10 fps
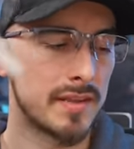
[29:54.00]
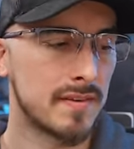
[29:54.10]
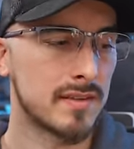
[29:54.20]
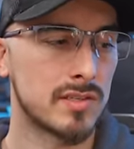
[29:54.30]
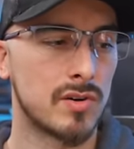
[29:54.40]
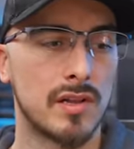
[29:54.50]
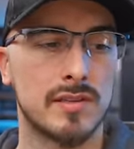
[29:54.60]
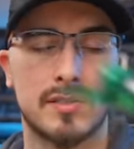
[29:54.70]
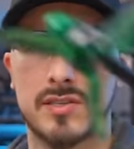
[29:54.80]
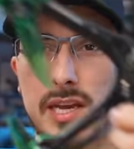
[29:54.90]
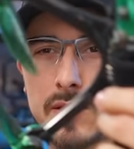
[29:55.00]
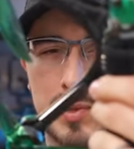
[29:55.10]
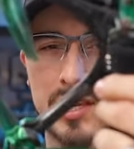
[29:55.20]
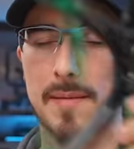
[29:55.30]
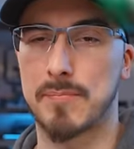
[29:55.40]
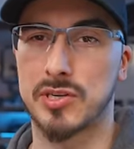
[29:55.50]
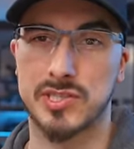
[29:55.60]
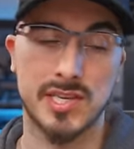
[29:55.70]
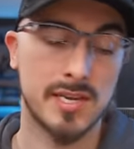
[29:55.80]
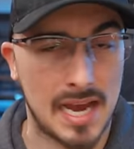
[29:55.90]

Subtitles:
I think it's called, together with GFRC,